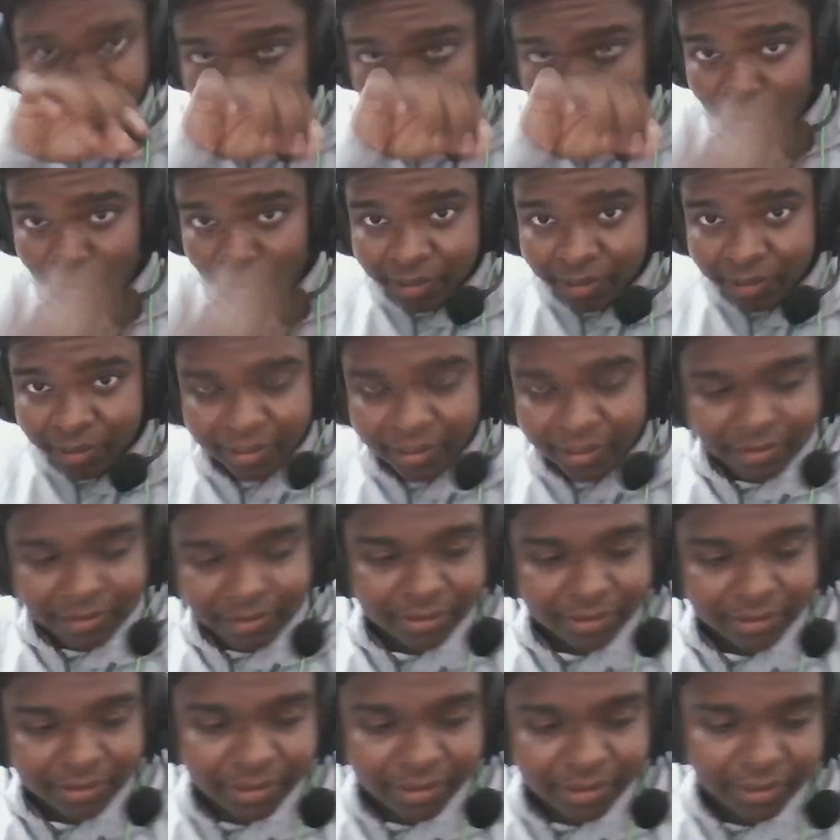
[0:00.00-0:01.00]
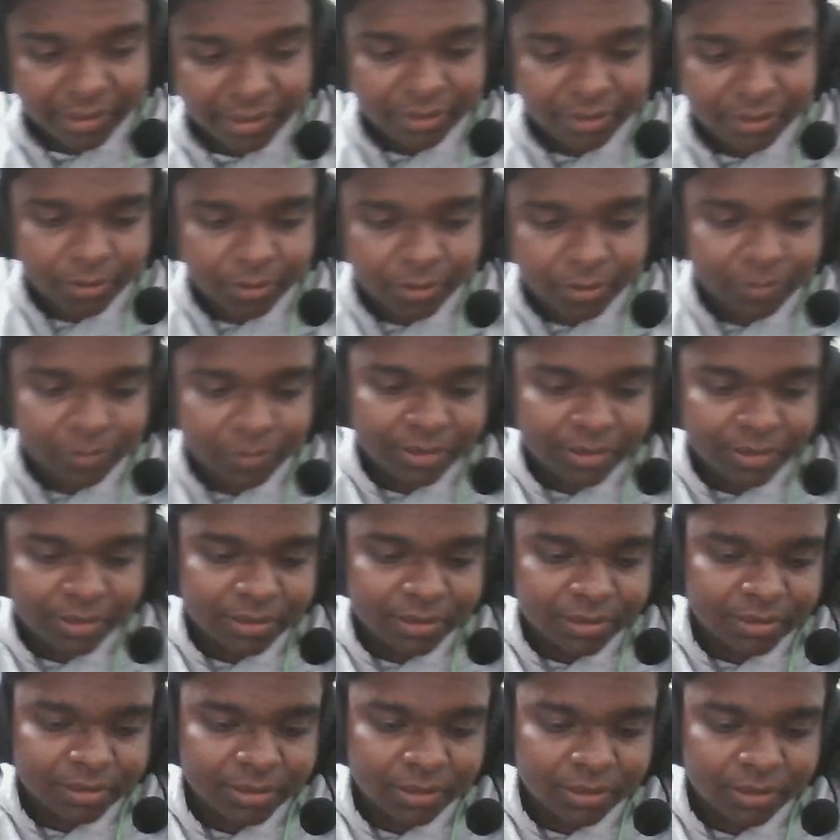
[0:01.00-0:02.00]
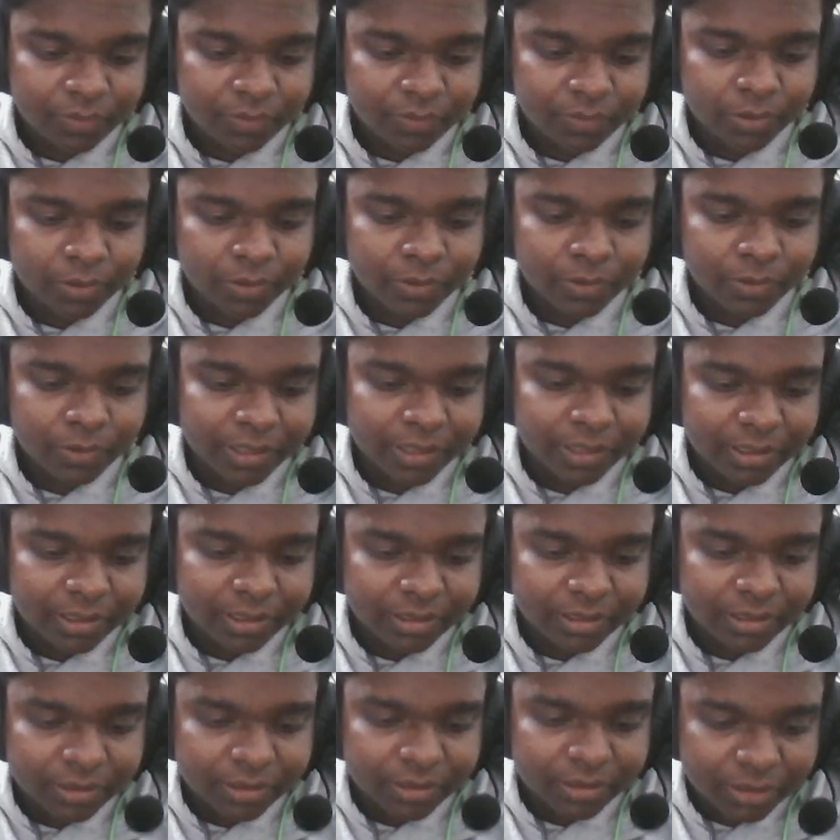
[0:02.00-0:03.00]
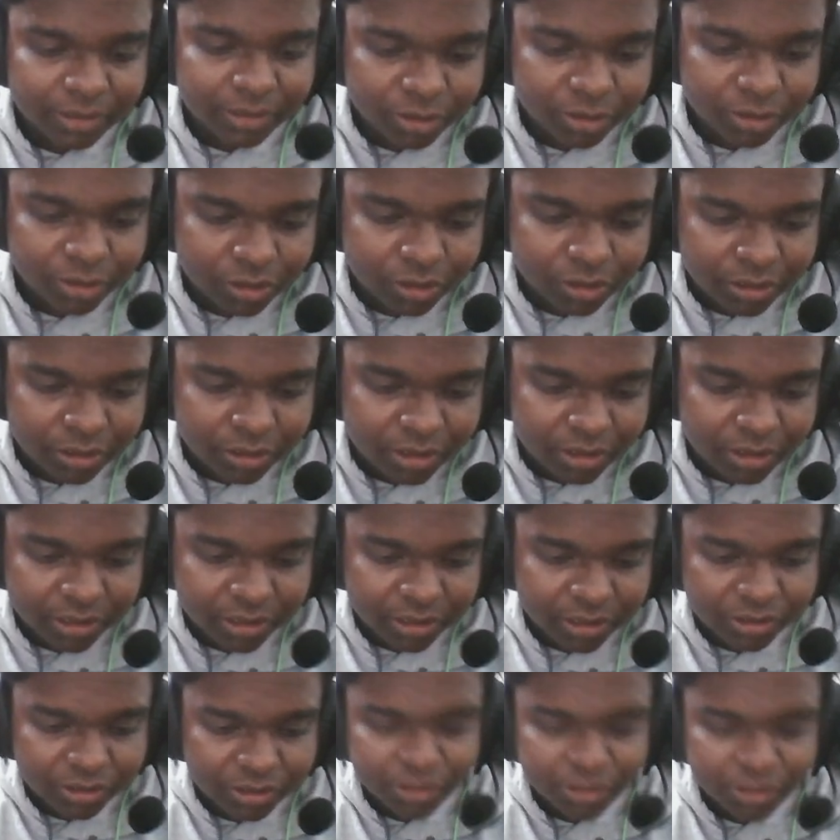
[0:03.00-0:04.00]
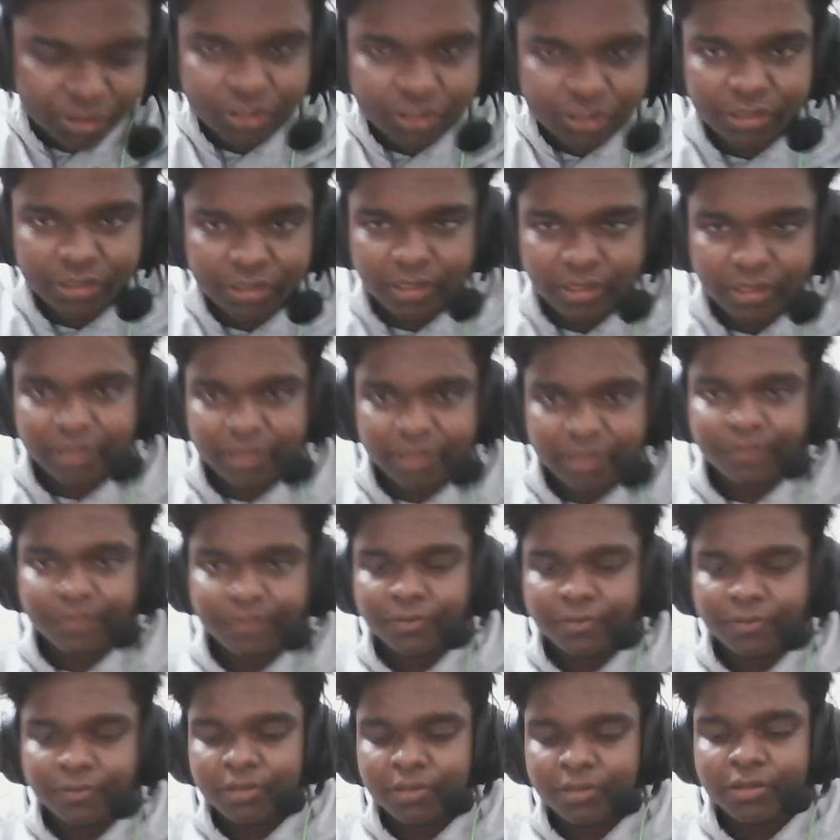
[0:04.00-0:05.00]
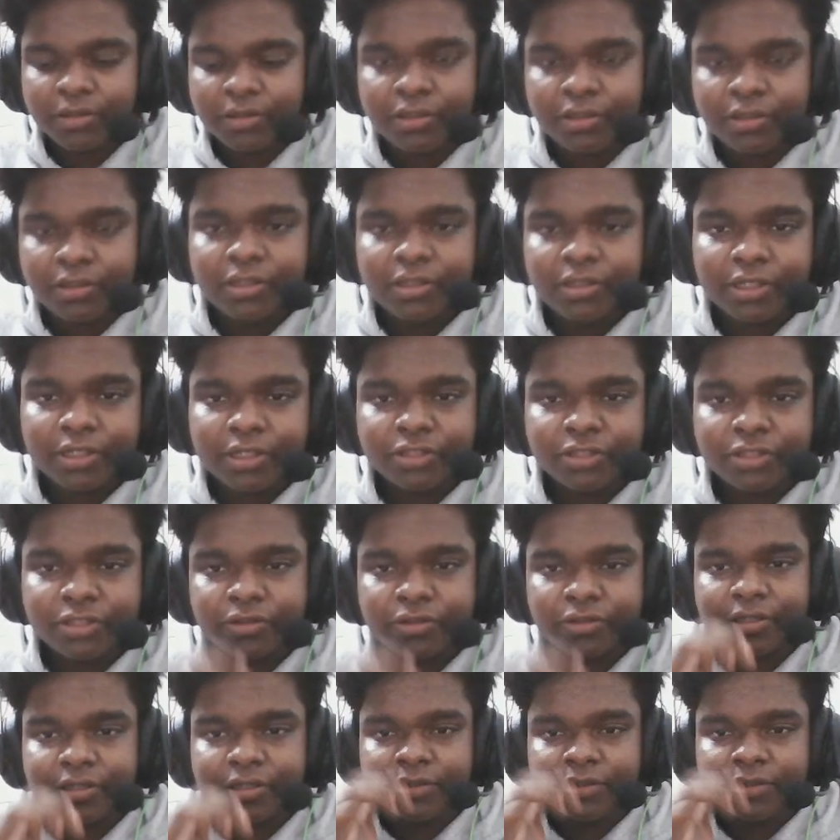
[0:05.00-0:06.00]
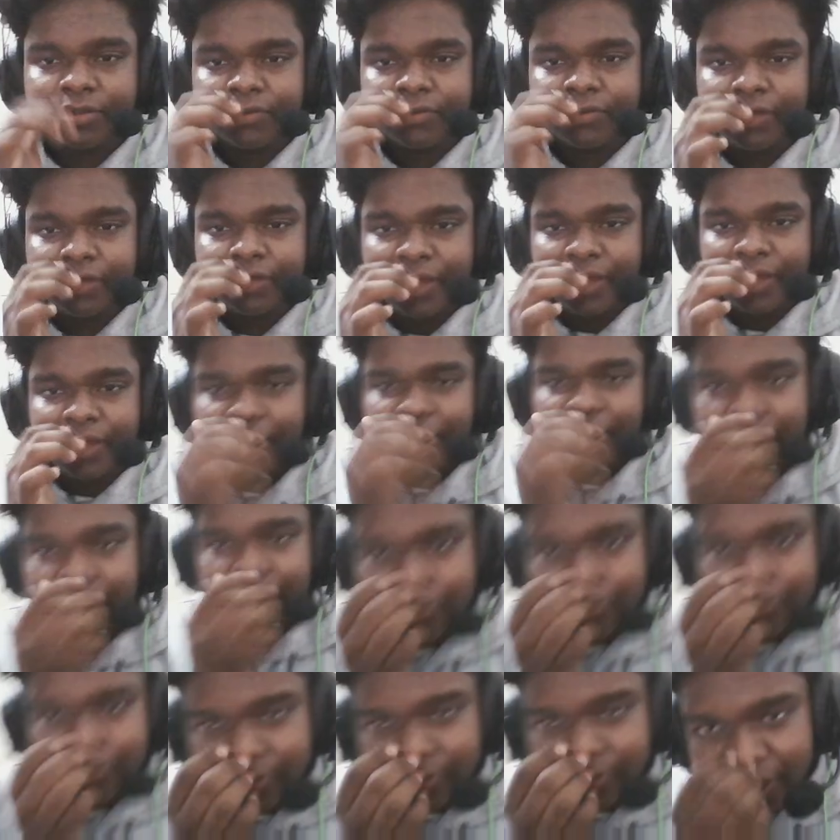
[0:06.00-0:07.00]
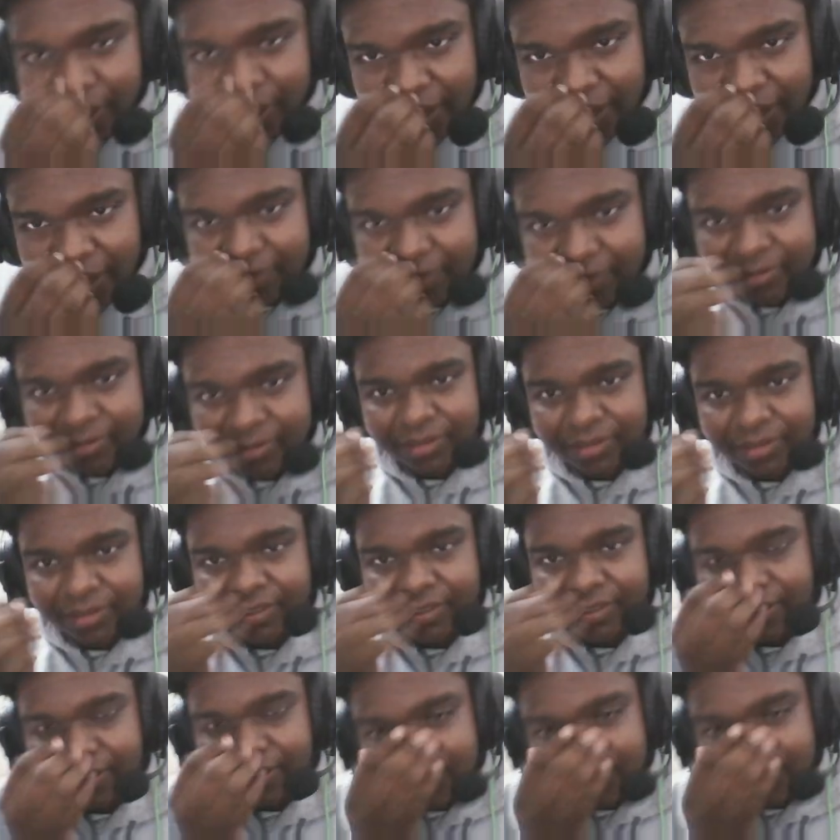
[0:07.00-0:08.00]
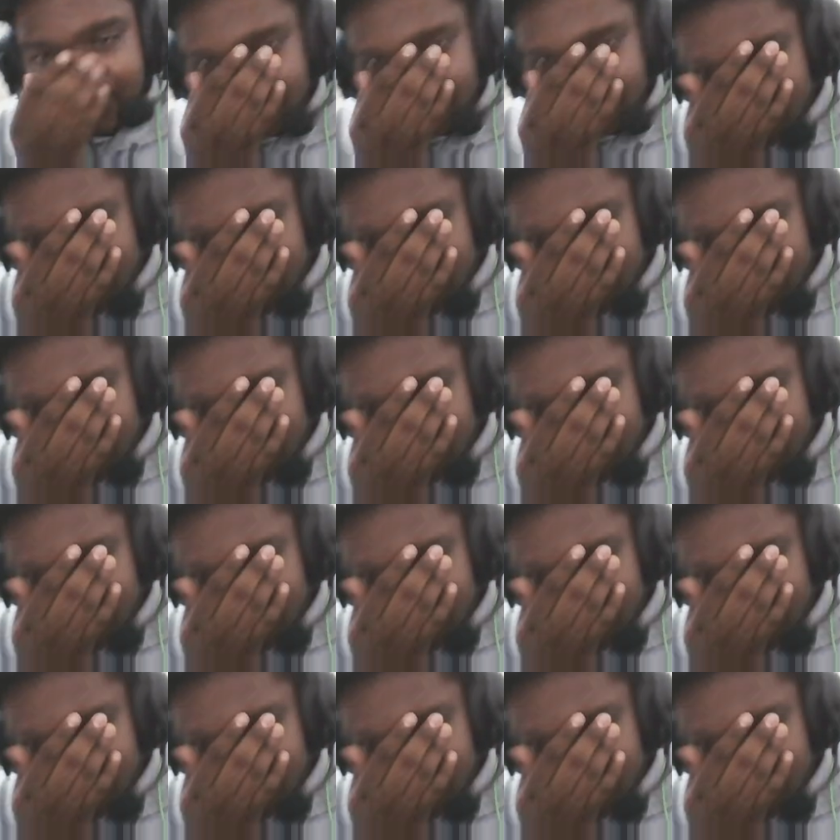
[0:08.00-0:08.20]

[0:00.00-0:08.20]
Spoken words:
Enter the DNA sequence. Let's see. We go A T C G T C G A. It should give AU. Yeah, the T gets substituted